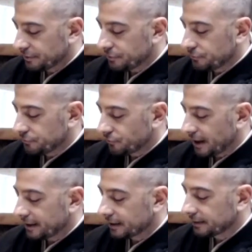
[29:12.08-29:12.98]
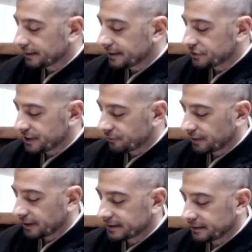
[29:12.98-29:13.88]
You try to clean general
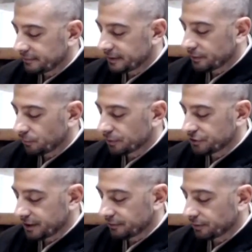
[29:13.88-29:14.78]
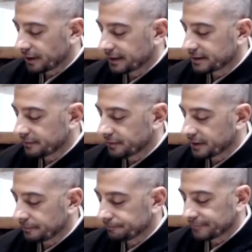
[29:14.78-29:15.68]
activity with general
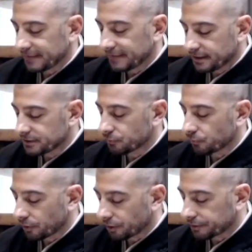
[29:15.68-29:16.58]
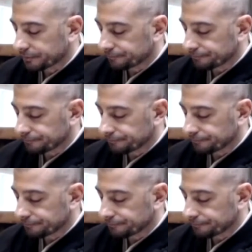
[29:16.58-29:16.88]
activity. That doesn't work.